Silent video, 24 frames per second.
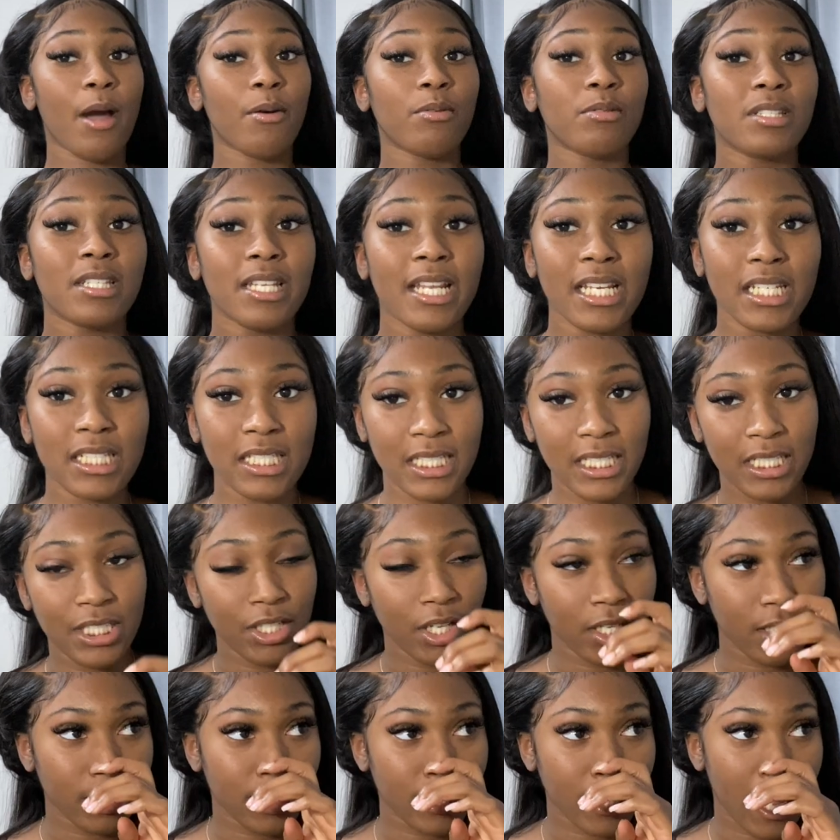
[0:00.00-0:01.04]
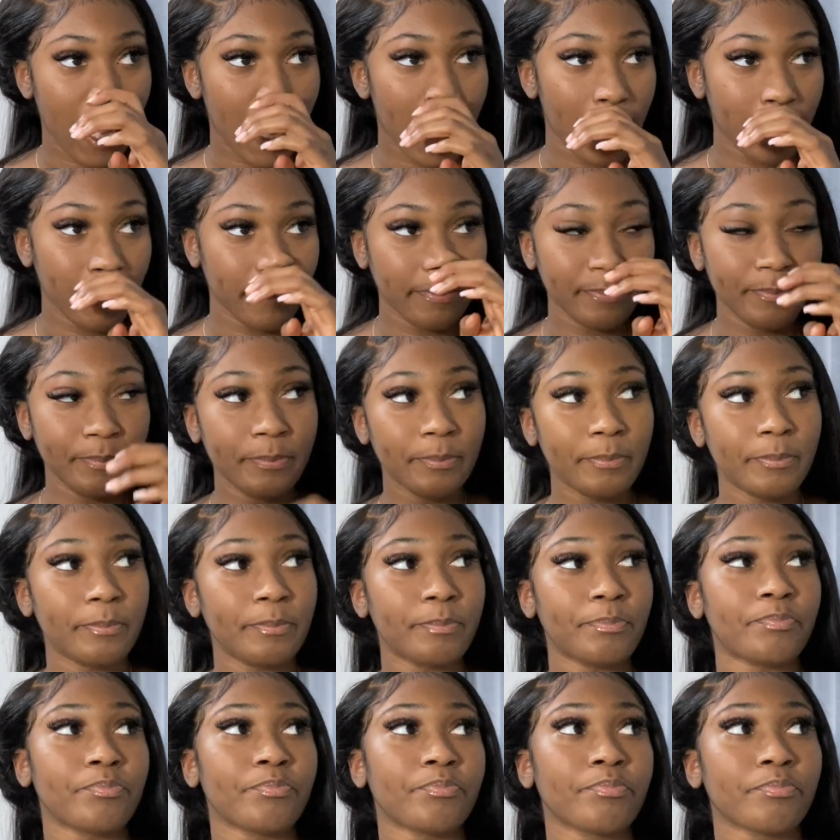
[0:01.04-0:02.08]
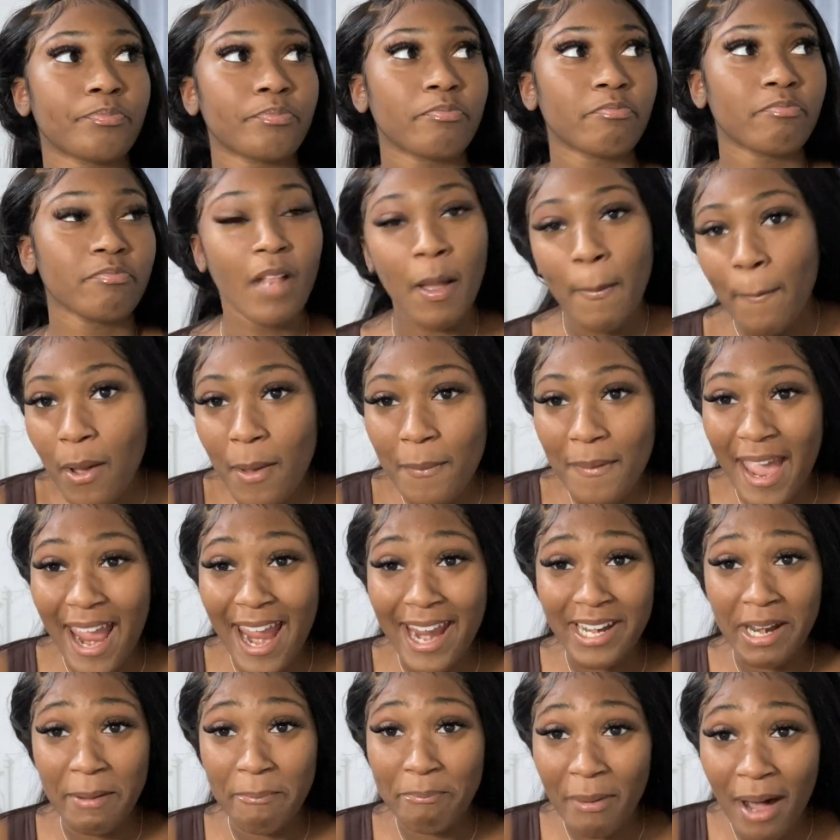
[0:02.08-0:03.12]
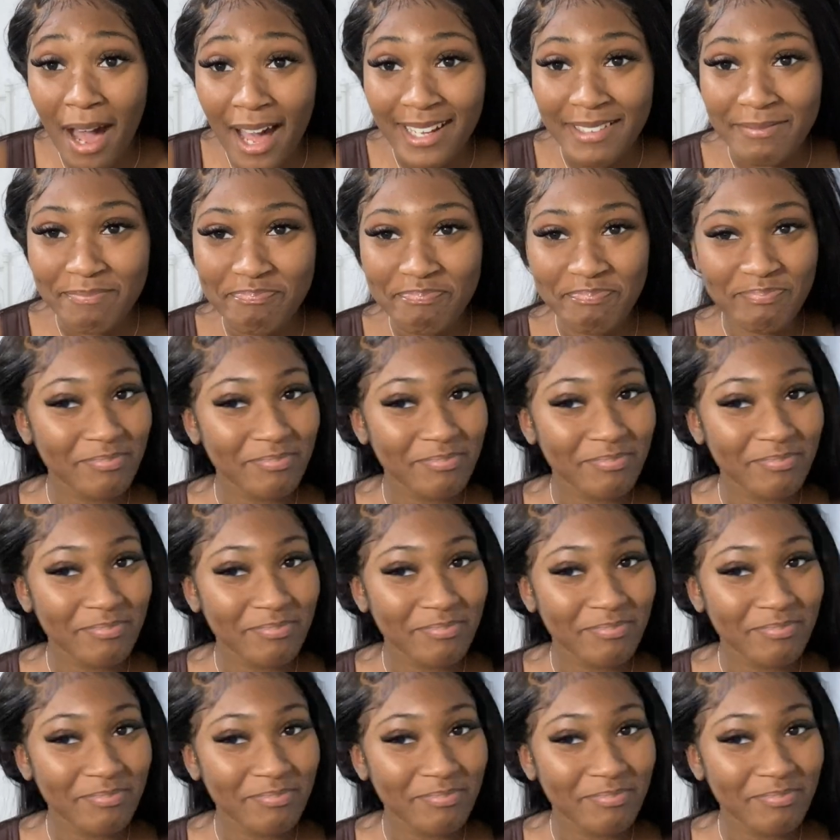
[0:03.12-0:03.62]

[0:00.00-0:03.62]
was literally just put my hair in a bun.